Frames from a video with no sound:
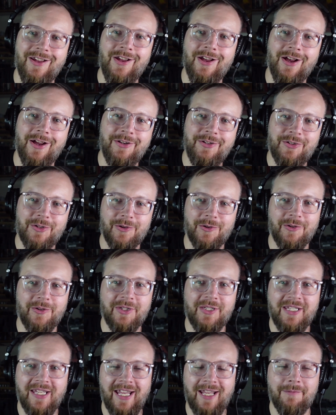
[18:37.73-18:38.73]
a journaling
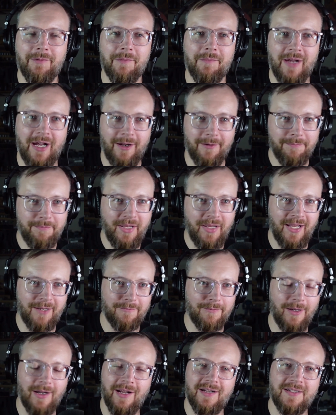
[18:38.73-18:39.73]
game about pet
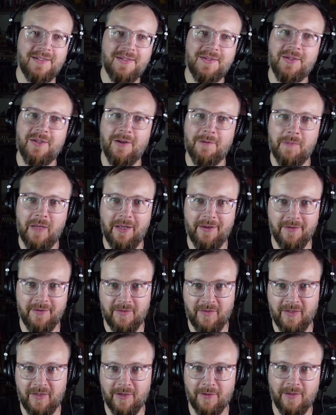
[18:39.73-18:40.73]
rocks, about
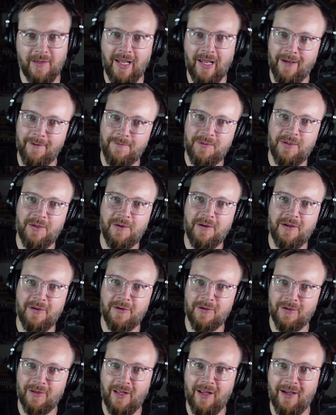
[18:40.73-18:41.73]
their lives, their
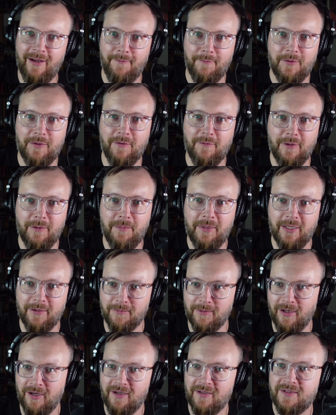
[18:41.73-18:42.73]
inner lives of the pet
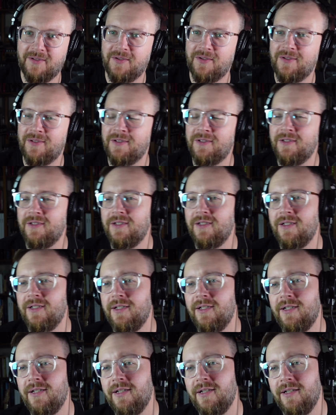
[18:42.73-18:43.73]
rocks.
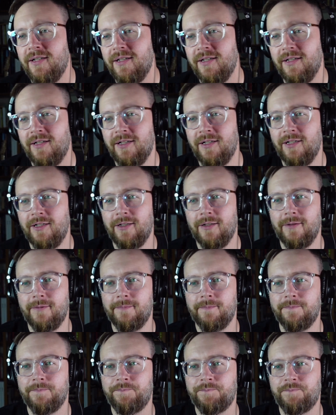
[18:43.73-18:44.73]
Um,